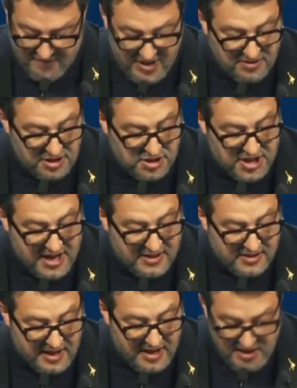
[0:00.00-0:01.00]
where we
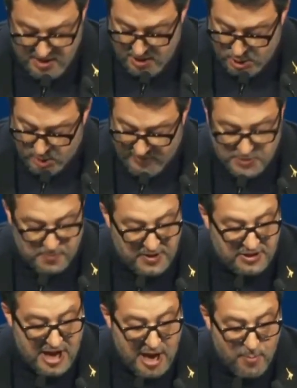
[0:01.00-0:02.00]
wait Marine Le
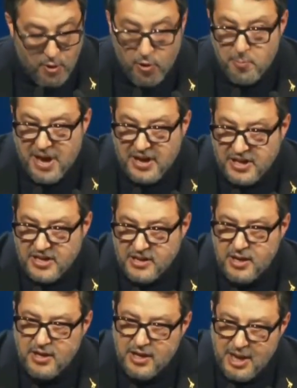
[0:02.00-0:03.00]
Pen at the helm of
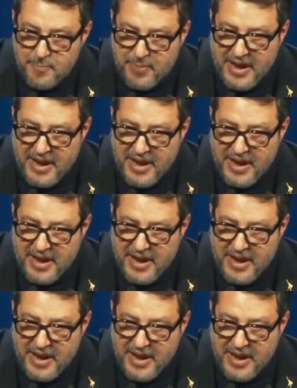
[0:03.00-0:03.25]
France.